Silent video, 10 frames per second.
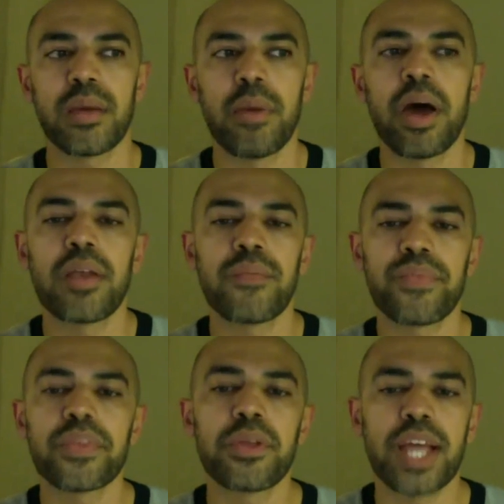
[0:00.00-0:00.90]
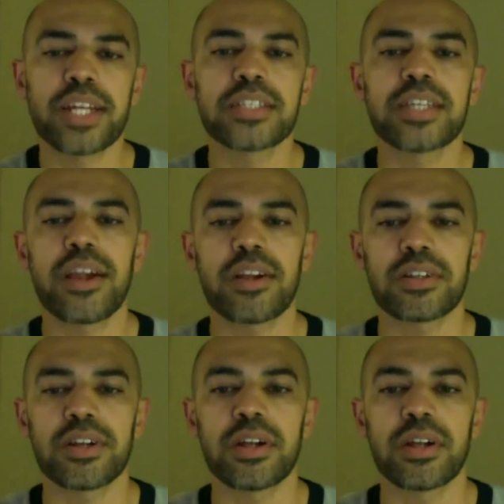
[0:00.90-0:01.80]
but you liked his
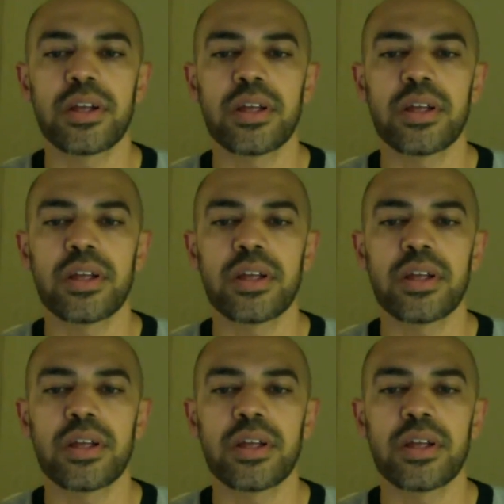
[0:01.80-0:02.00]
character.